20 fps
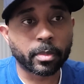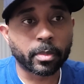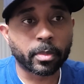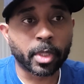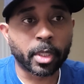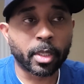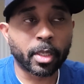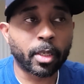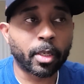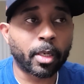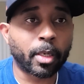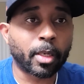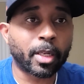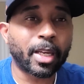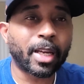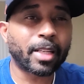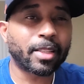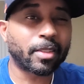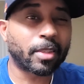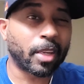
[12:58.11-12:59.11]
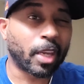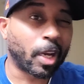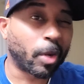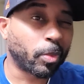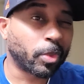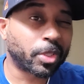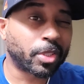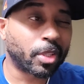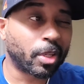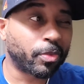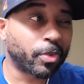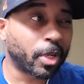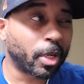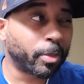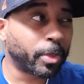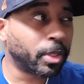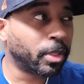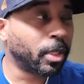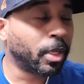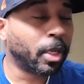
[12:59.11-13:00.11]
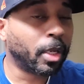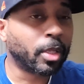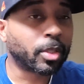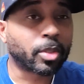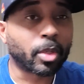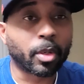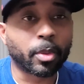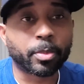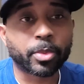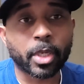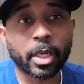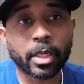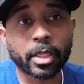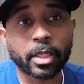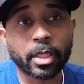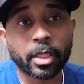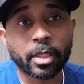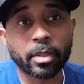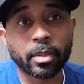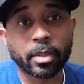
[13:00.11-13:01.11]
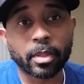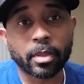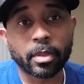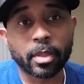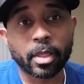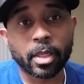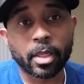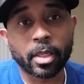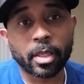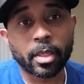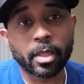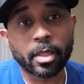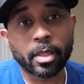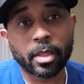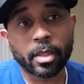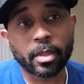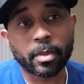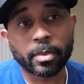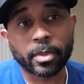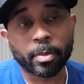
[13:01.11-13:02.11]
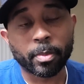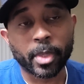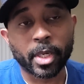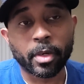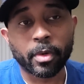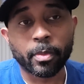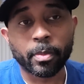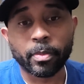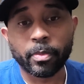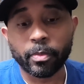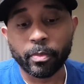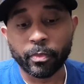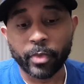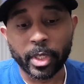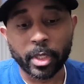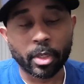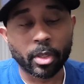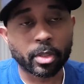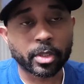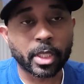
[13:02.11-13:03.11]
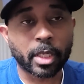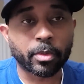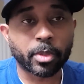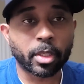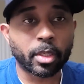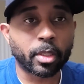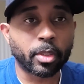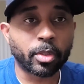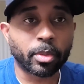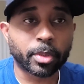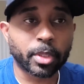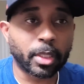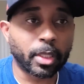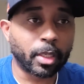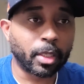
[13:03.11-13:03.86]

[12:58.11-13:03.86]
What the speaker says: I got camera stuff coming, so I'm trying to get some better videos out there. You know what I'm saying? At